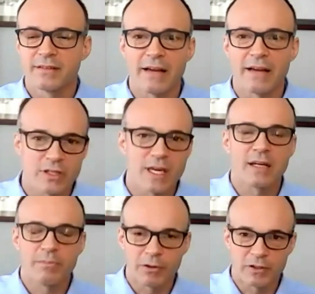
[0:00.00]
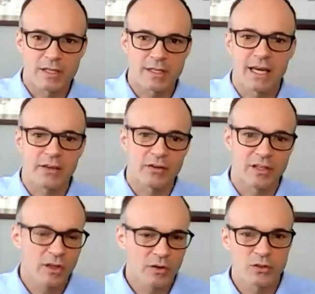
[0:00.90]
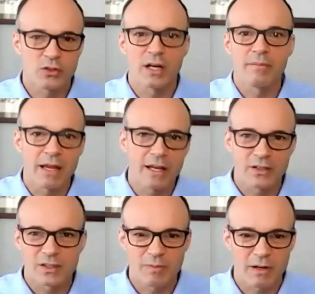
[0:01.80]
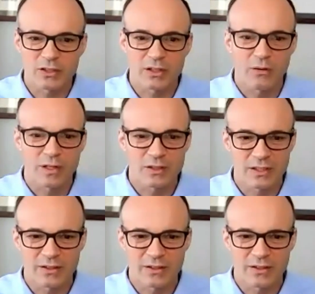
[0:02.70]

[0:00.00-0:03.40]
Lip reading: I just had to put this together to you to try to make your inspection go easier.